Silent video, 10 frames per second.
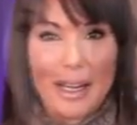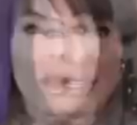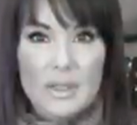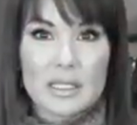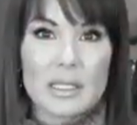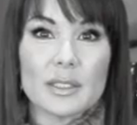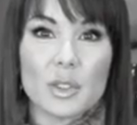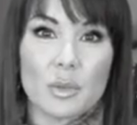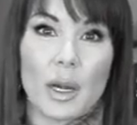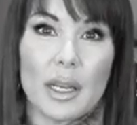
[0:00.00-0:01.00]
Obviously it's
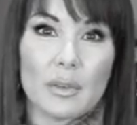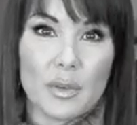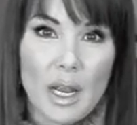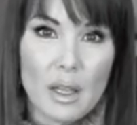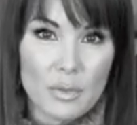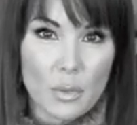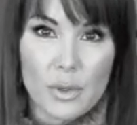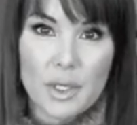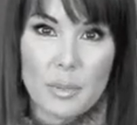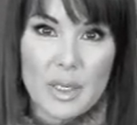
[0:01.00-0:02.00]
great for
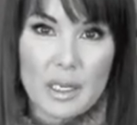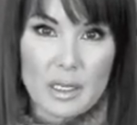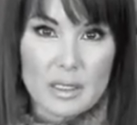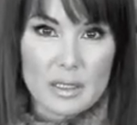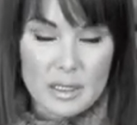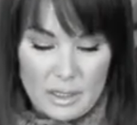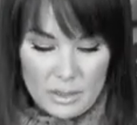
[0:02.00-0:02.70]
California because,